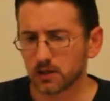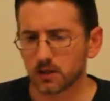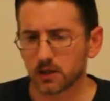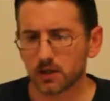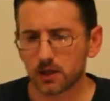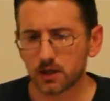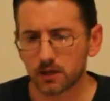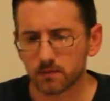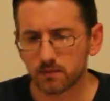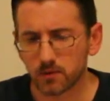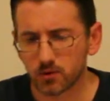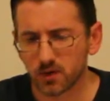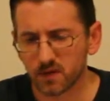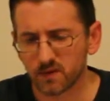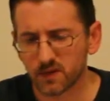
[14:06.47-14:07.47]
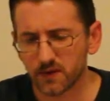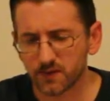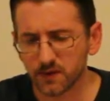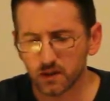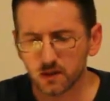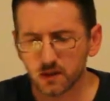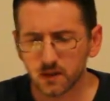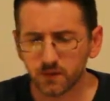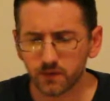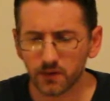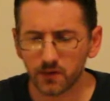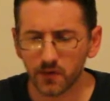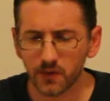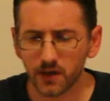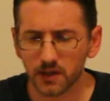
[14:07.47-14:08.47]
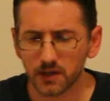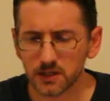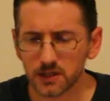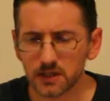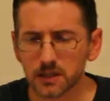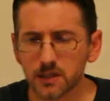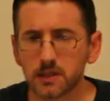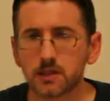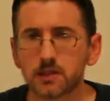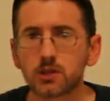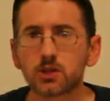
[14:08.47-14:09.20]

You have different thicknesses,